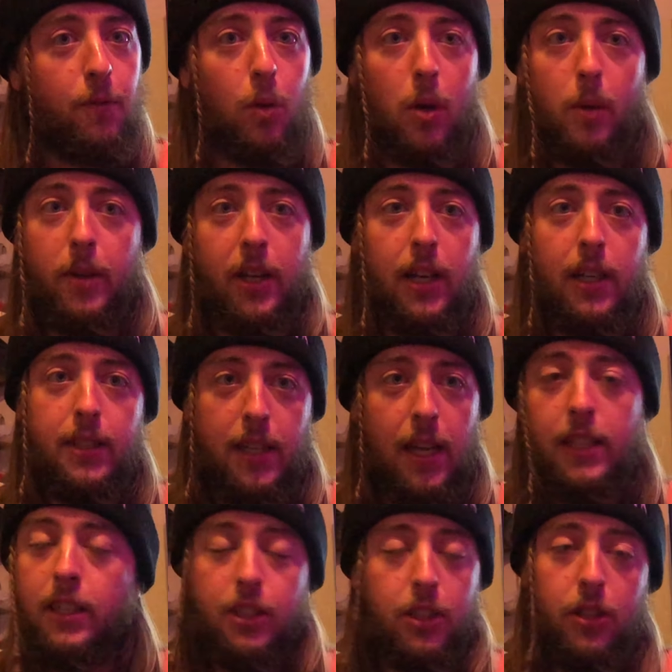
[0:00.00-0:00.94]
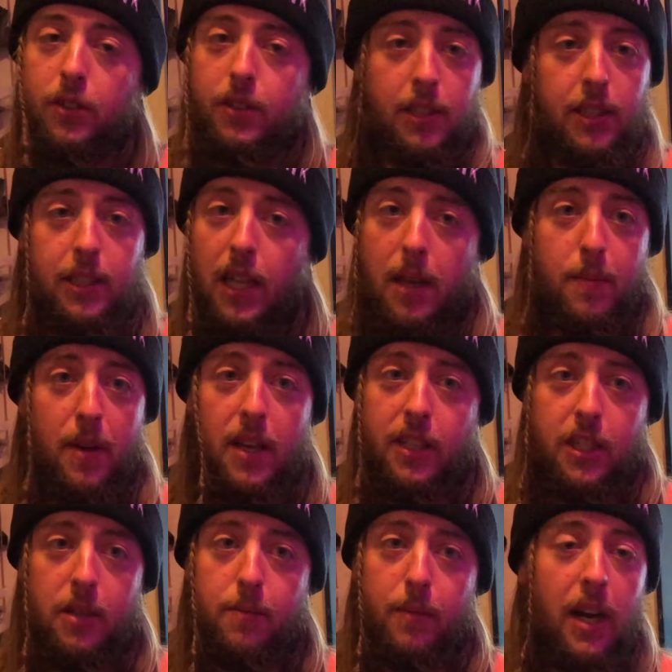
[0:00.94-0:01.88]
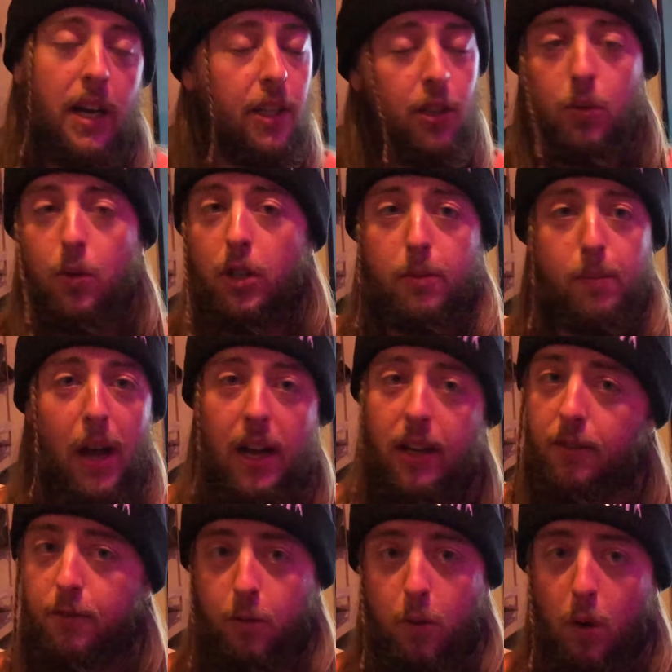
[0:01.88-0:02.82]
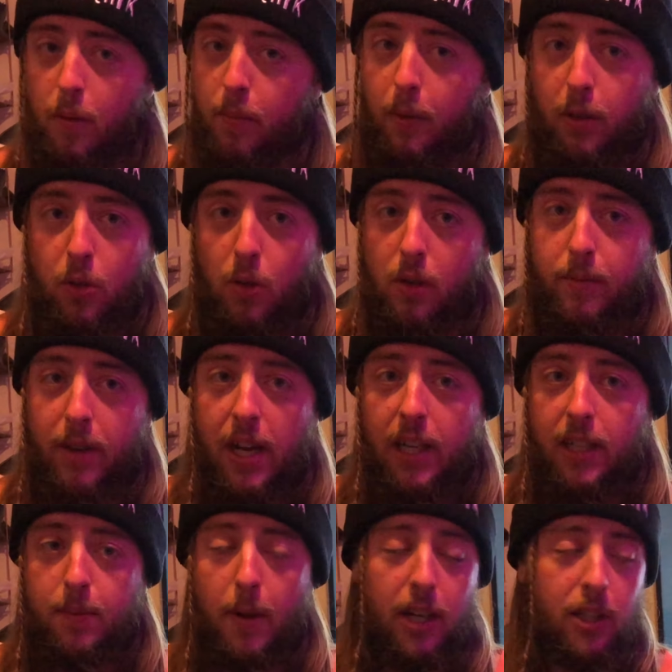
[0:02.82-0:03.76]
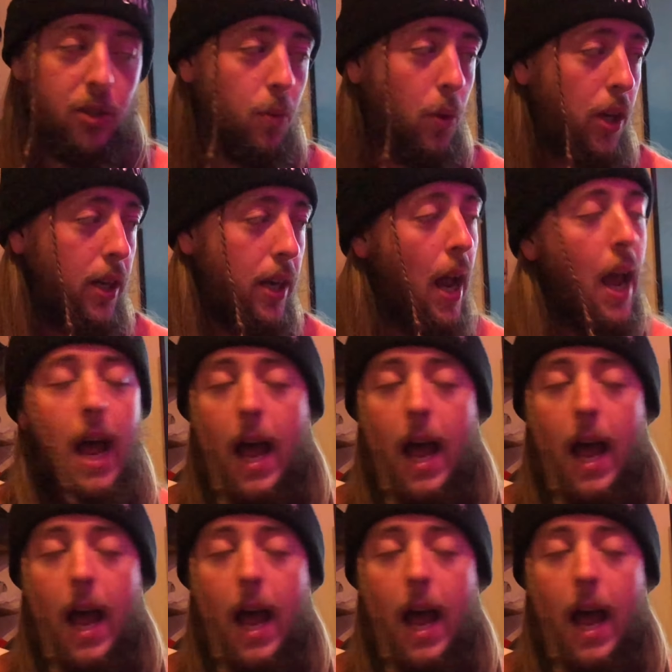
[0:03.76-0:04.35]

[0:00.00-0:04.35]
for because I just use the same HDMI to switch back and forth between my Xbox One